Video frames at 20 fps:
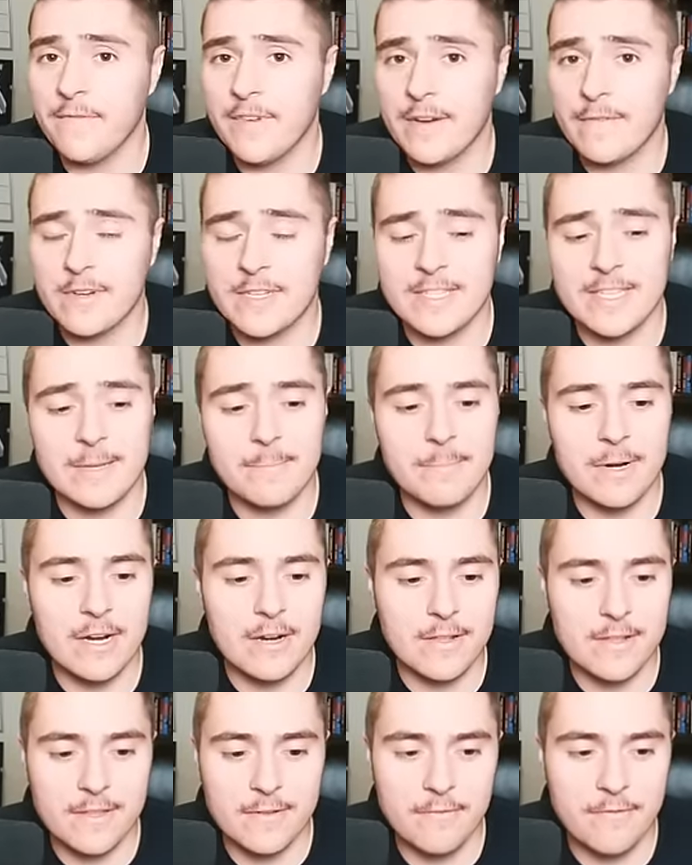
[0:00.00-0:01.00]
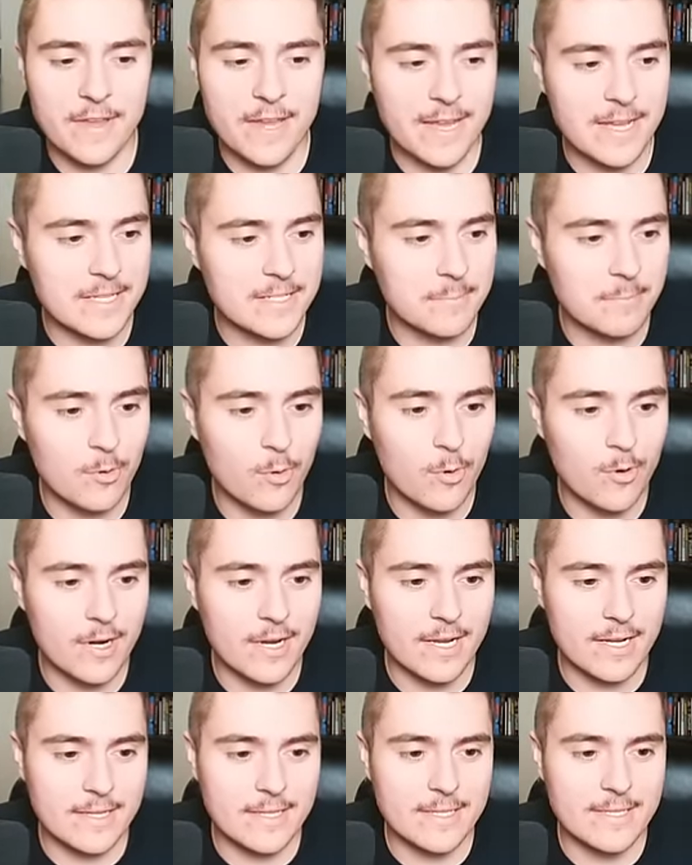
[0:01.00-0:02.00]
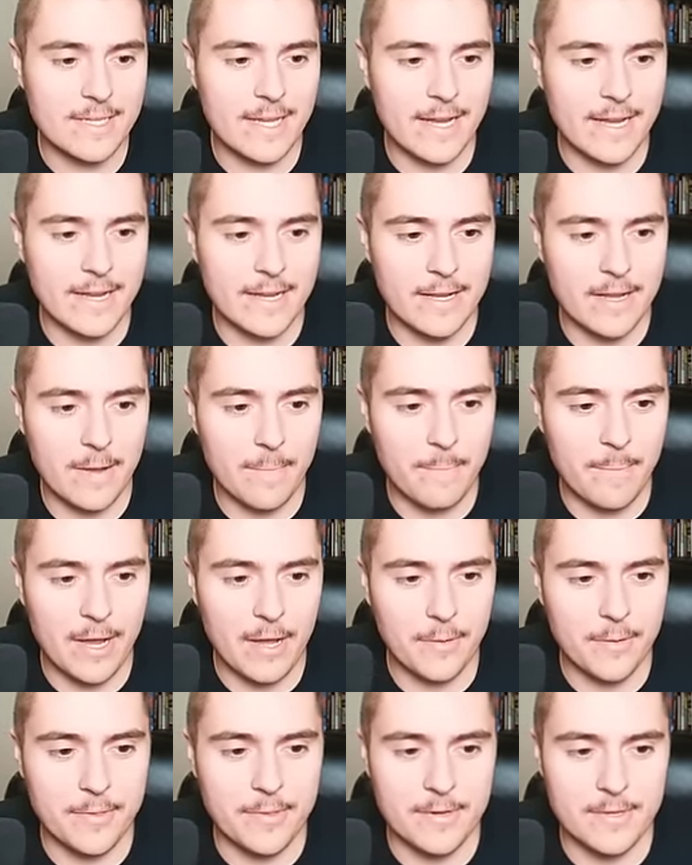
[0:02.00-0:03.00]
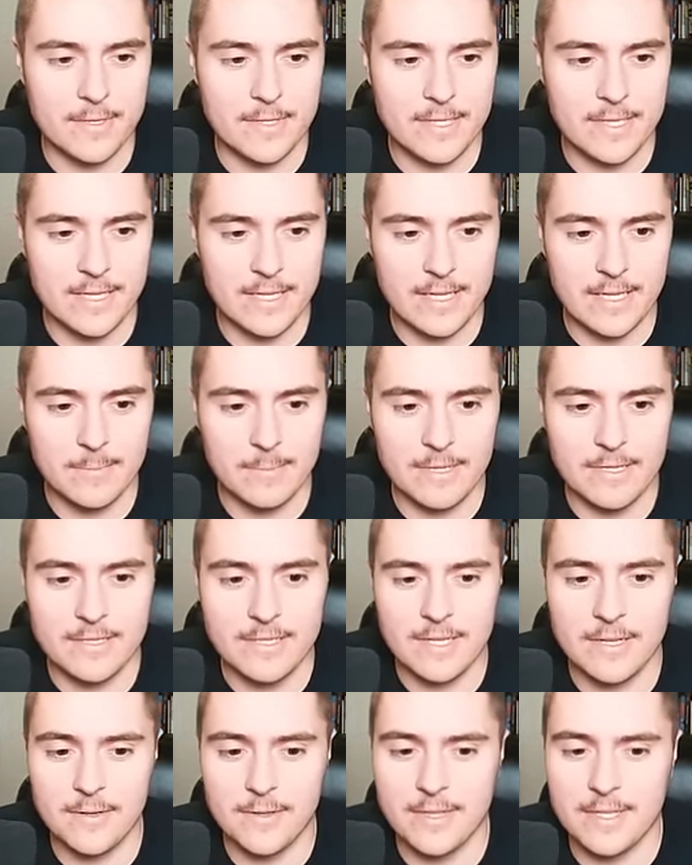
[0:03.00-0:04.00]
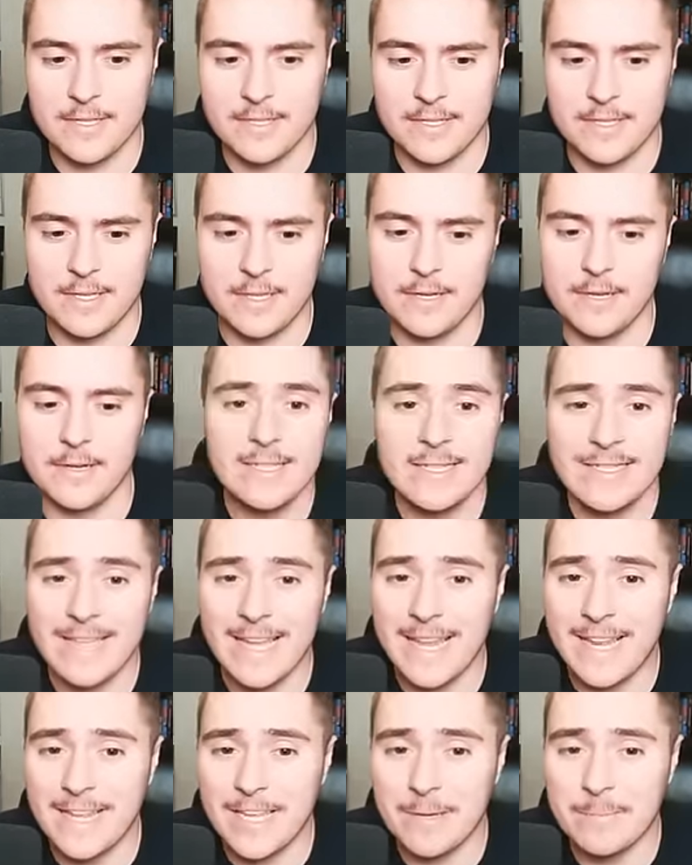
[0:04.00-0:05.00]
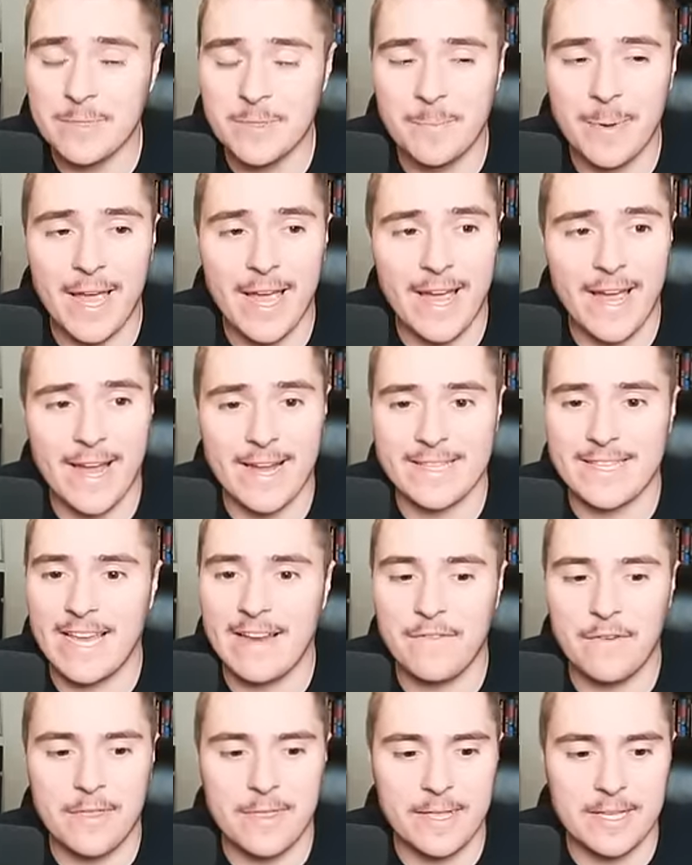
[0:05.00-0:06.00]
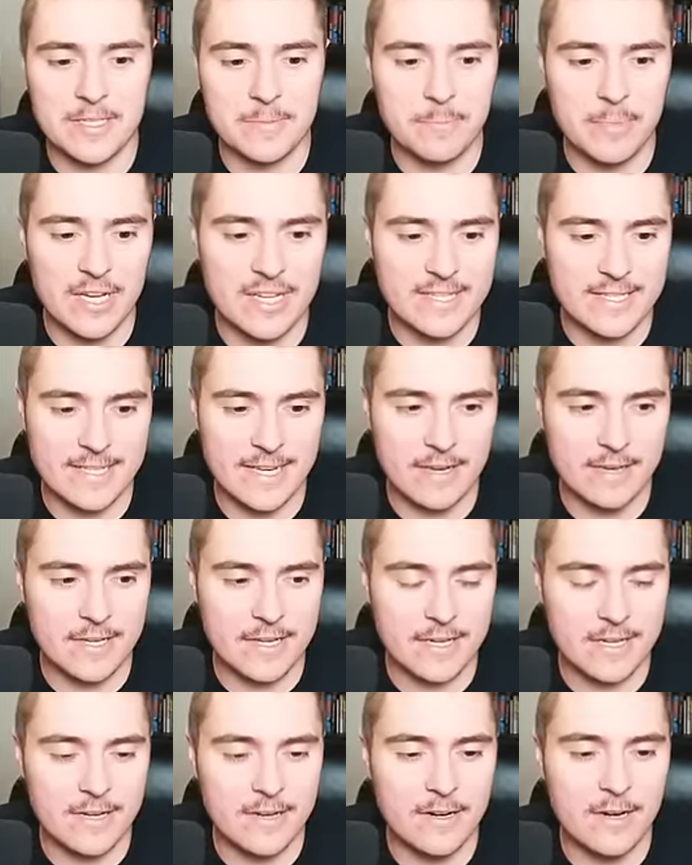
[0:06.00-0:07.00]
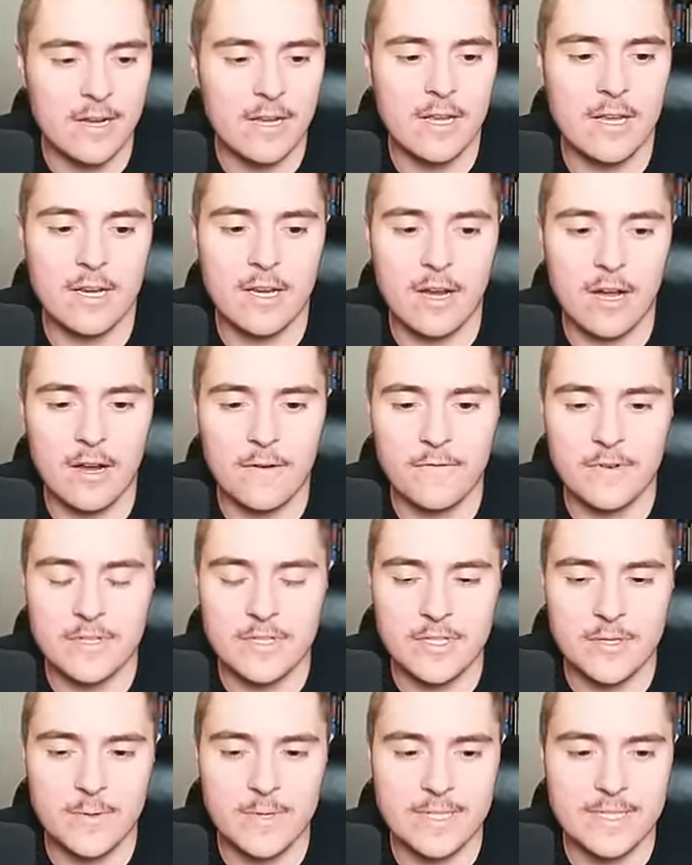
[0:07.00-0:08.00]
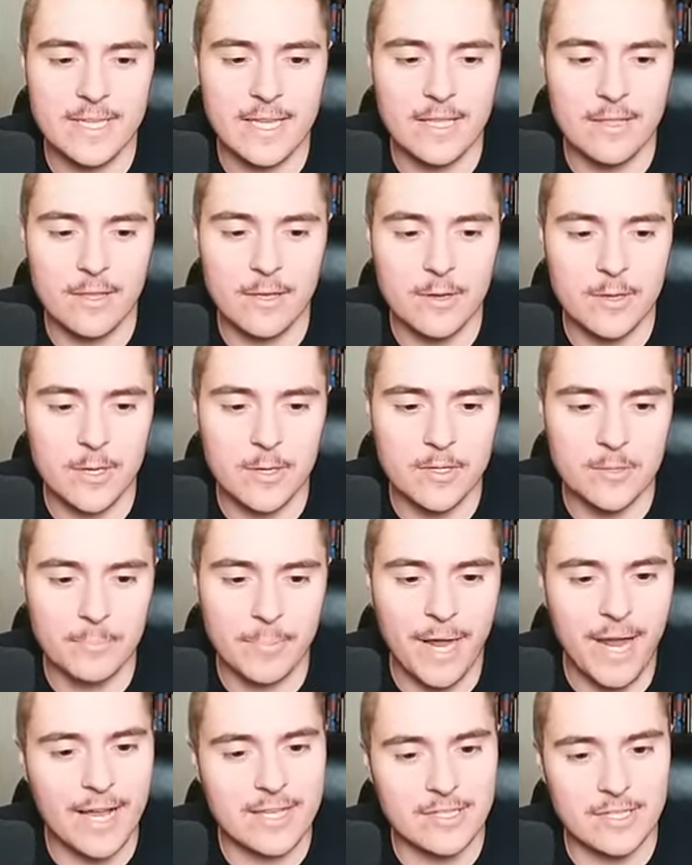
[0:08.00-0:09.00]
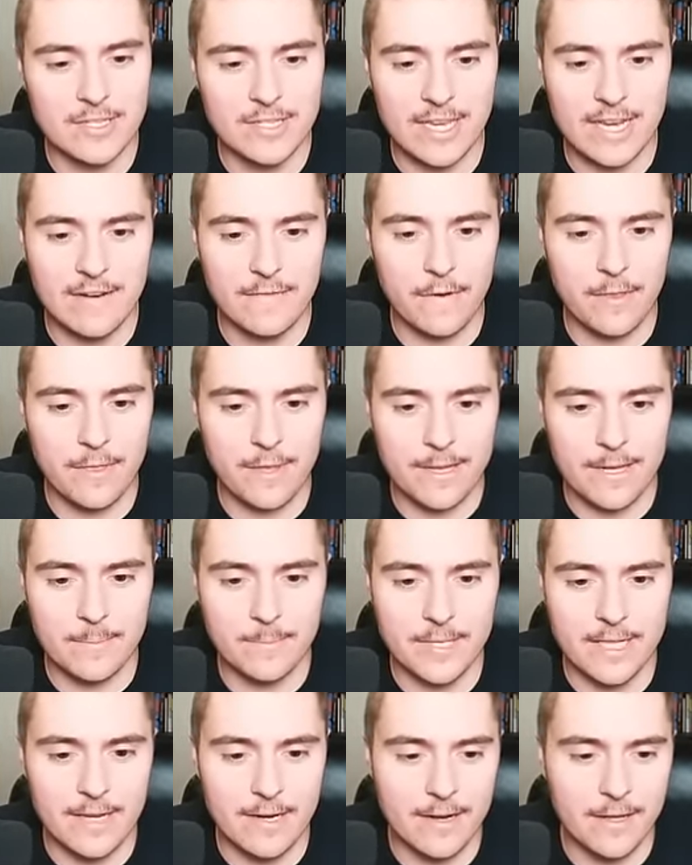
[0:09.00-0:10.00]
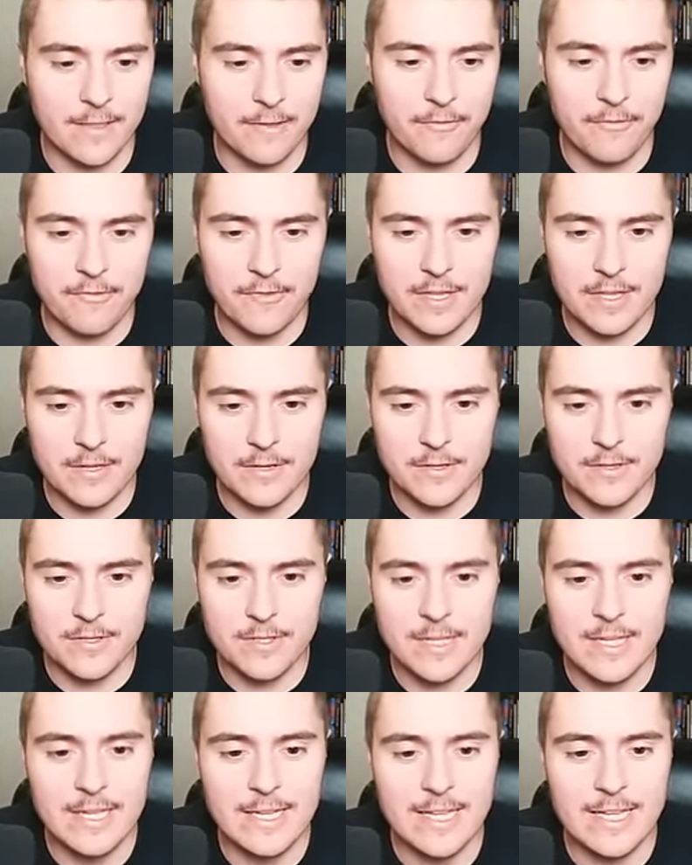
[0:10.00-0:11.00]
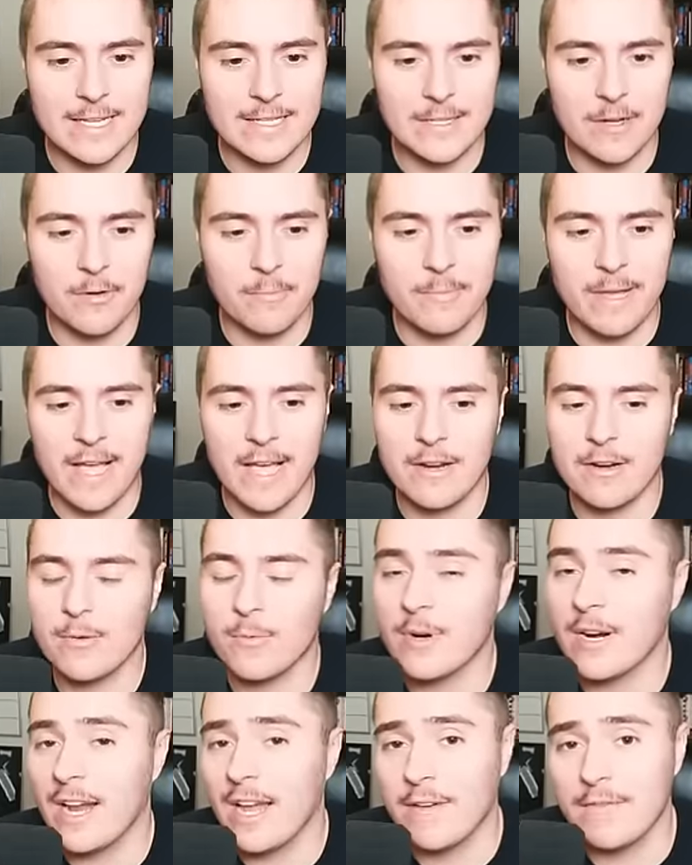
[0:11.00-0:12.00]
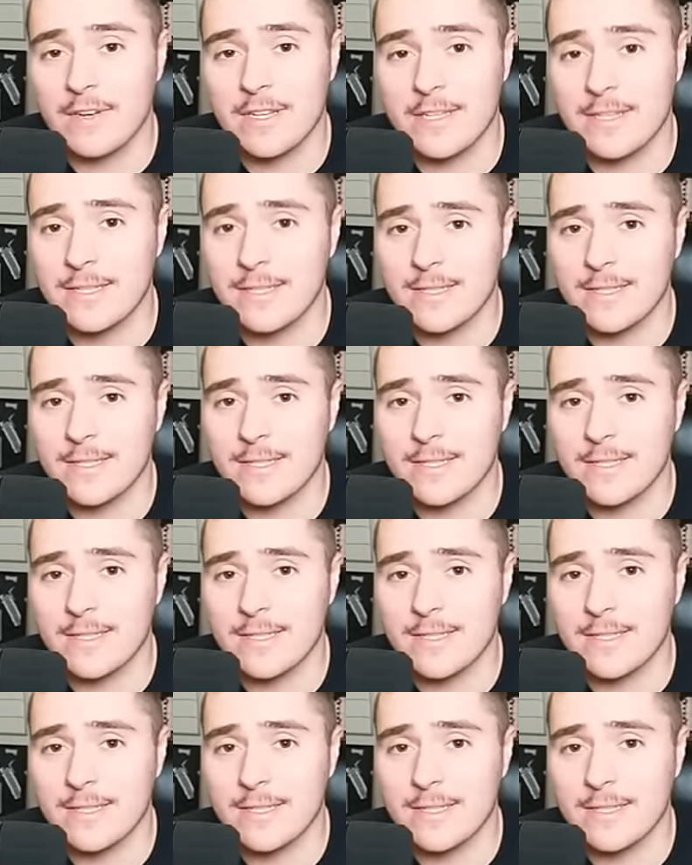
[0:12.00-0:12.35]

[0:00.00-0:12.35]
never seen Maryland fans more excited about their team until this year. Stadium's packed, everything's buzzing out here. Conference USA logos, patches, everything updated on the field. It don't matter. We're having a good